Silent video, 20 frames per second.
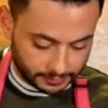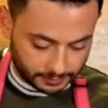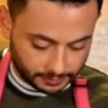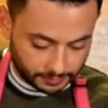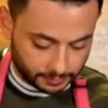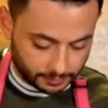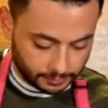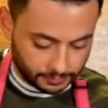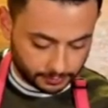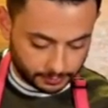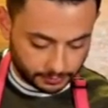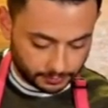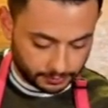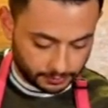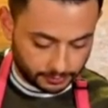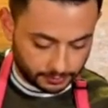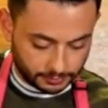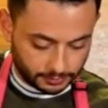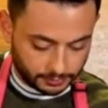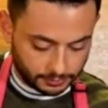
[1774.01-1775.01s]

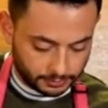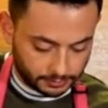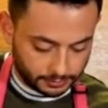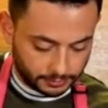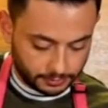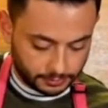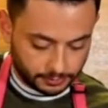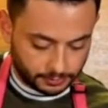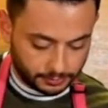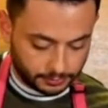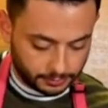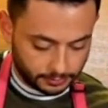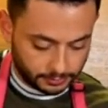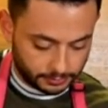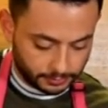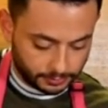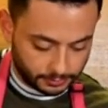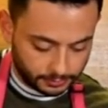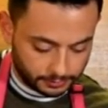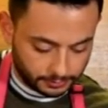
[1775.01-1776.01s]

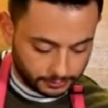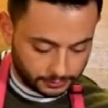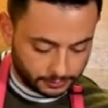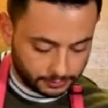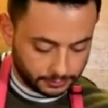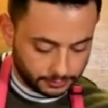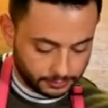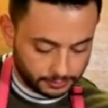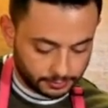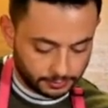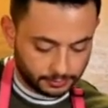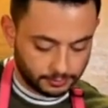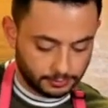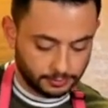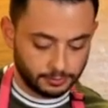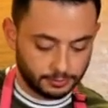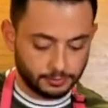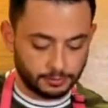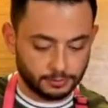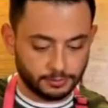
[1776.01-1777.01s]

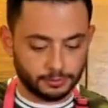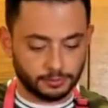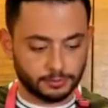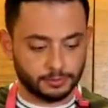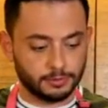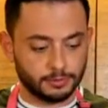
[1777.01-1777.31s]
No one is speaking in this clip.